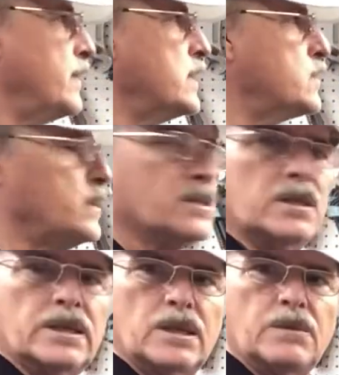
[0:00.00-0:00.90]
this one's a
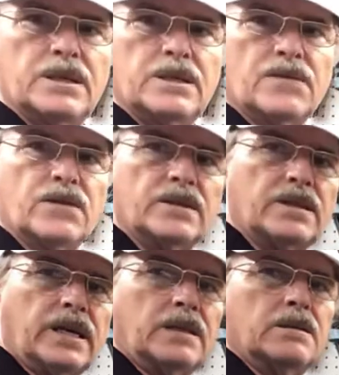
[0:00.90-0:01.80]
little bit different
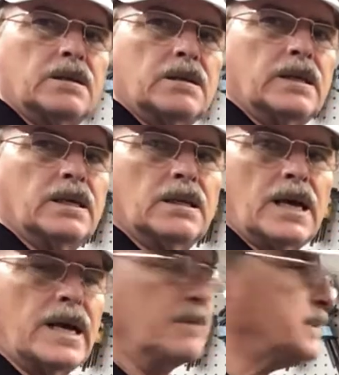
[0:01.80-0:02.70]
than a
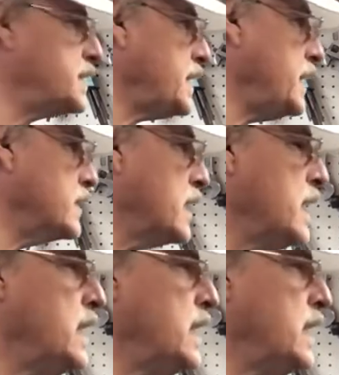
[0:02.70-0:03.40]
lot of machines.